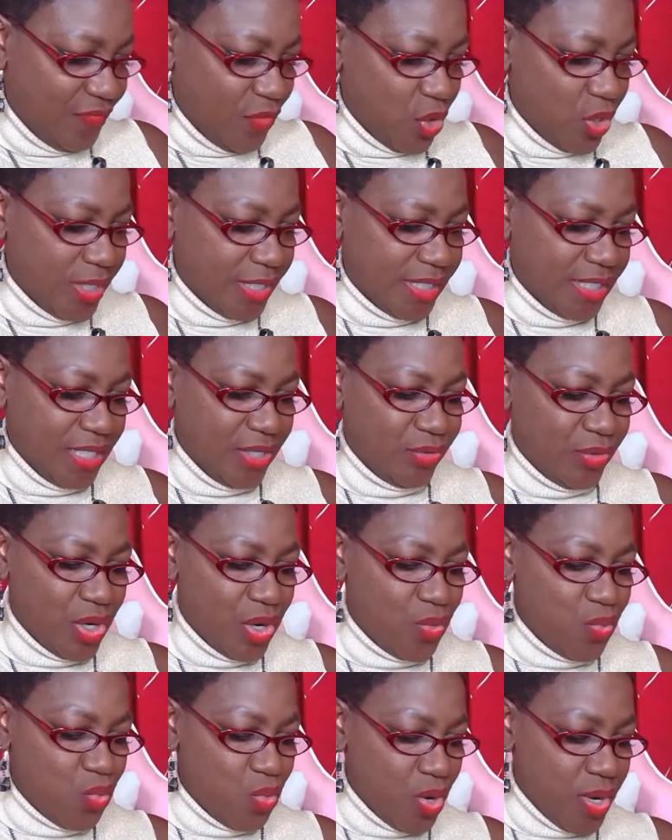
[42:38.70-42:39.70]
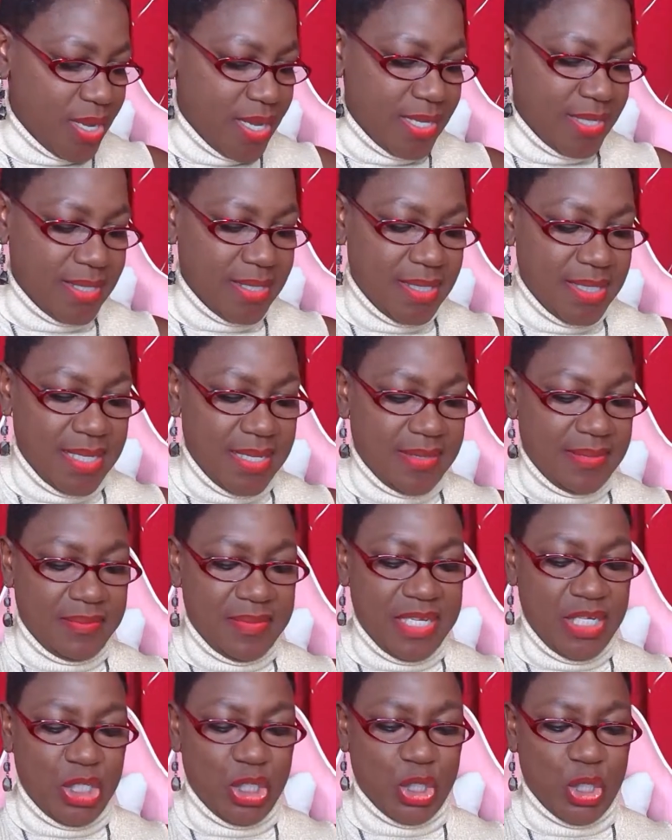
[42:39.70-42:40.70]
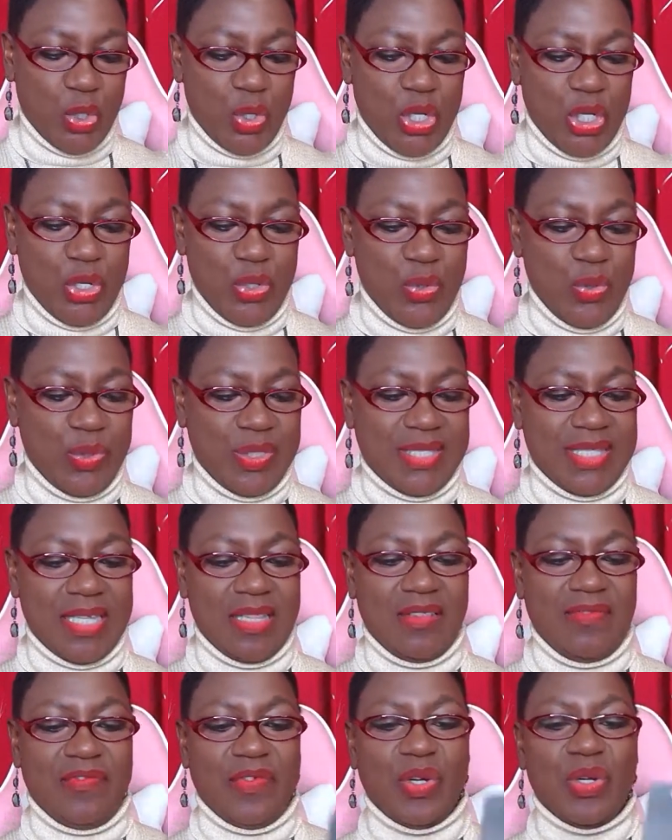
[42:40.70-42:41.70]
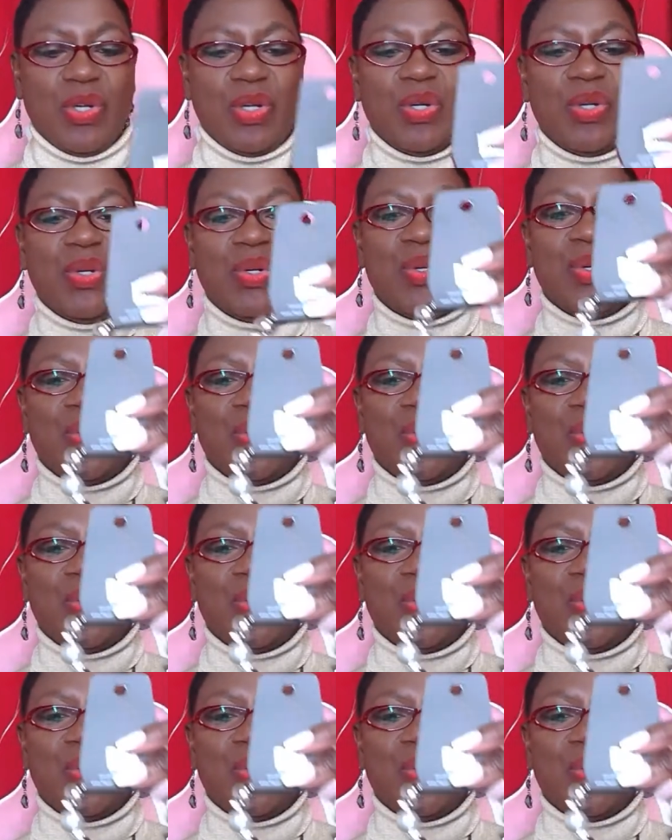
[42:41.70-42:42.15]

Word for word: 401. Let me show you silver,